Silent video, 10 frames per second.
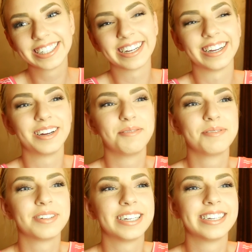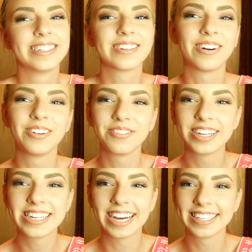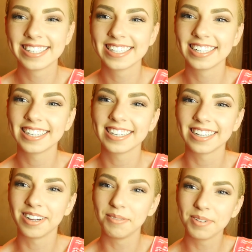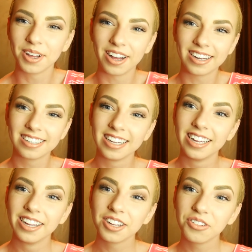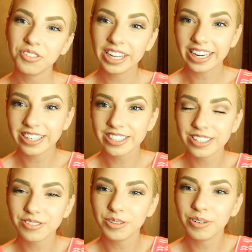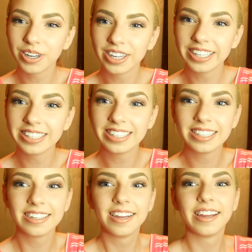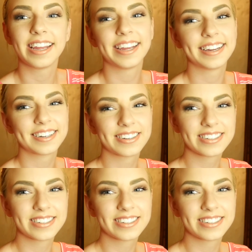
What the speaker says: I hope it is all fantastic, and I hope y'all had good vacations if you went on any, and